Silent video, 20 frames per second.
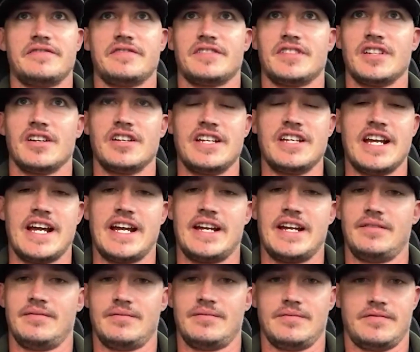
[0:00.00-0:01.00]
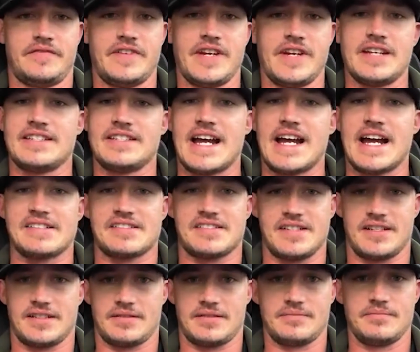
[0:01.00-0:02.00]
38
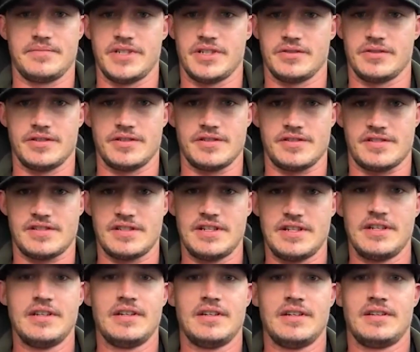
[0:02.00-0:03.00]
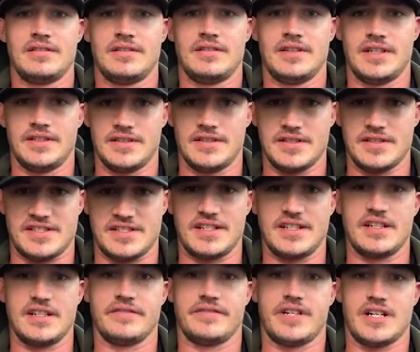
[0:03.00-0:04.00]
fantastic builders in the
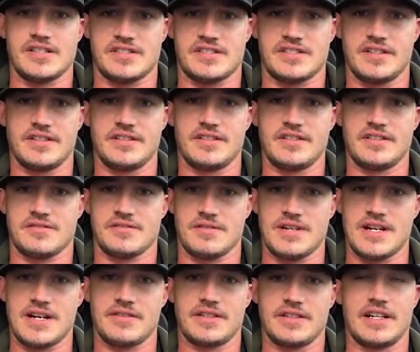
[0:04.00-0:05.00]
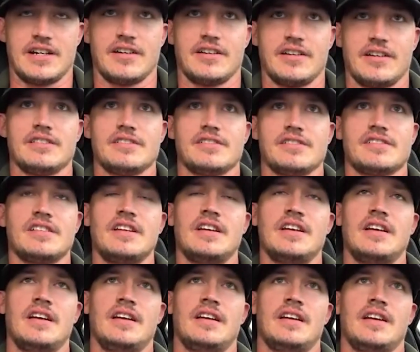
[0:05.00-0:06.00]
city of Austin and the surrounding areas.
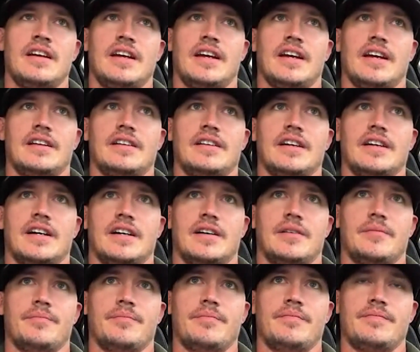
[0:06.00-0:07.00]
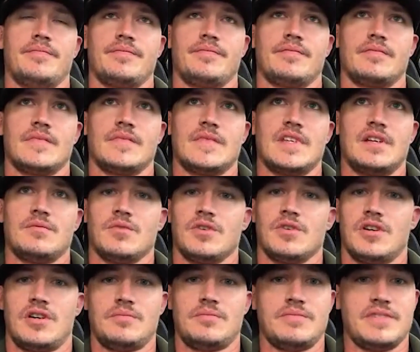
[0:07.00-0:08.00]
And um, and
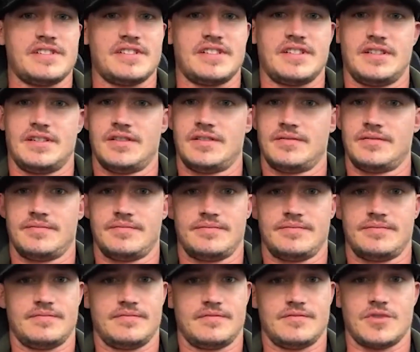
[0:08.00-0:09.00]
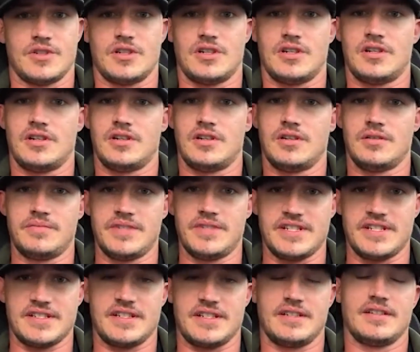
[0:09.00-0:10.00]
we're all busy. We're all
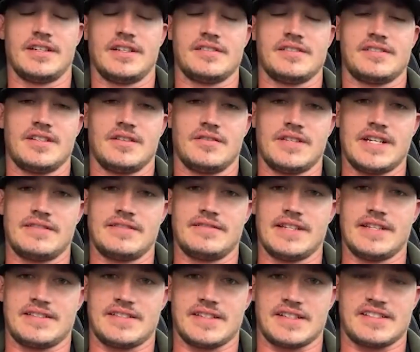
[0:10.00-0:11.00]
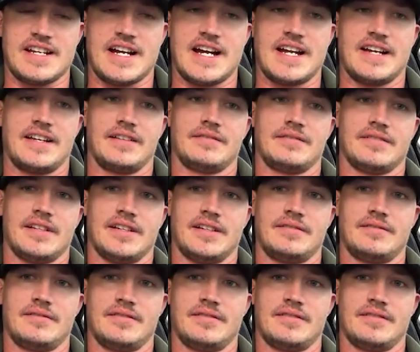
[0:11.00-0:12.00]
busy. And so that that's exciting that
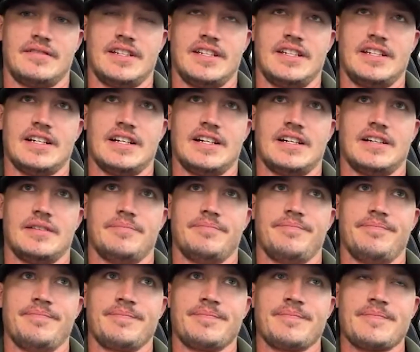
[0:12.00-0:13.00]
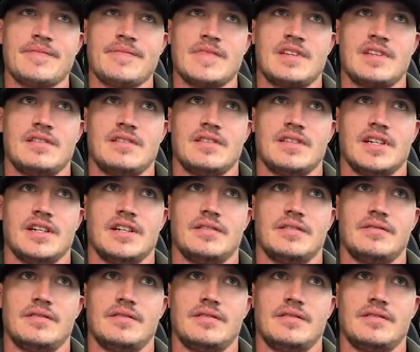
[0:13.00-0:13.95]
the um, the